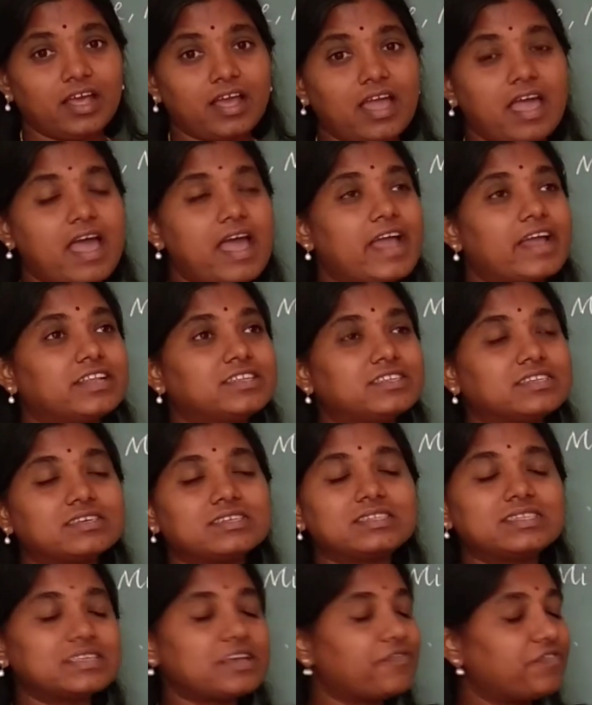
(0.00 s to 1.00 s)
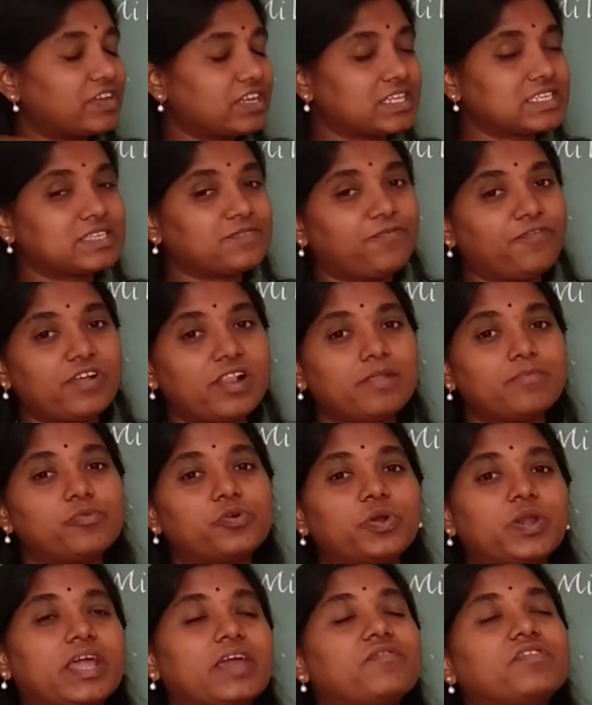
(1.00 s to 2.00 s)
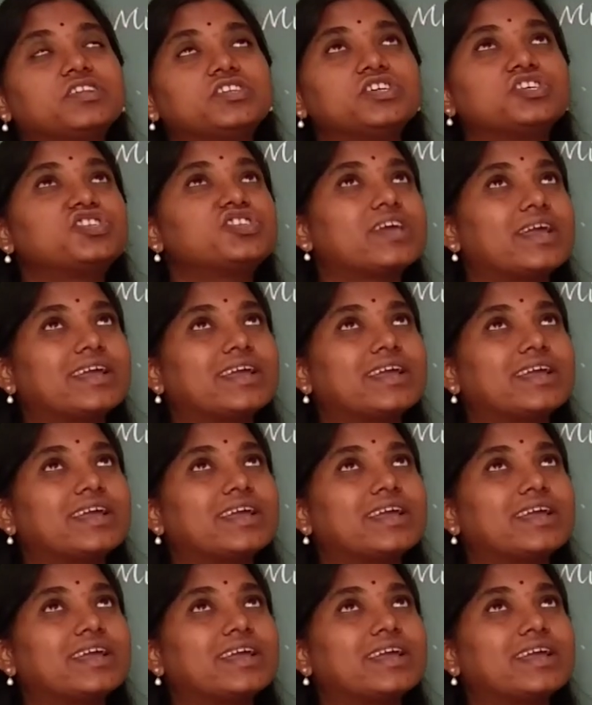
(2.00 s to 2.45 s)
and if it is full moon day we just